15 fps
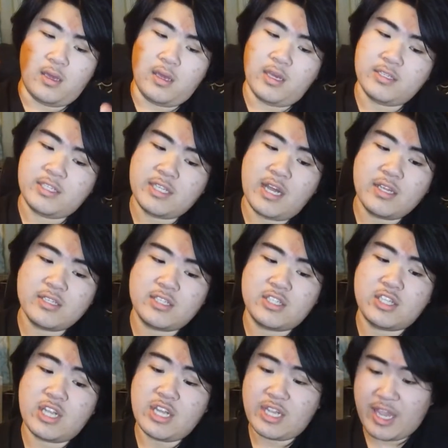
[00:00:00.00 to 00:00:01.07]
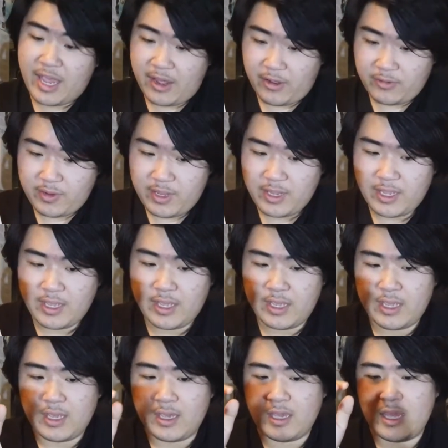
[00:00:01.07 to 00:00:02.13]
It sounds detailed
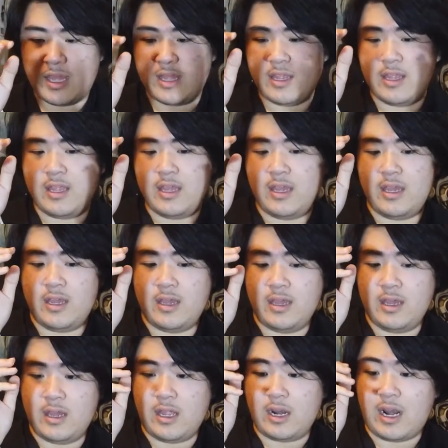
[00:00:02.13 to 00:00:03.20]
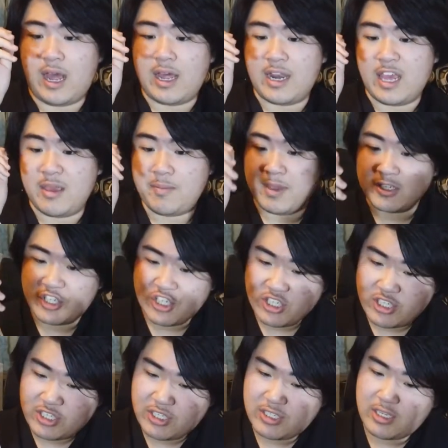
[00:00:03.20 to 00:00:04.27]
and a lot
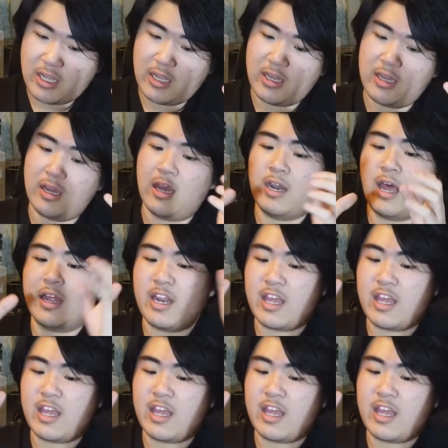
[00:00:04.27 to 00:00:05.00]
image, and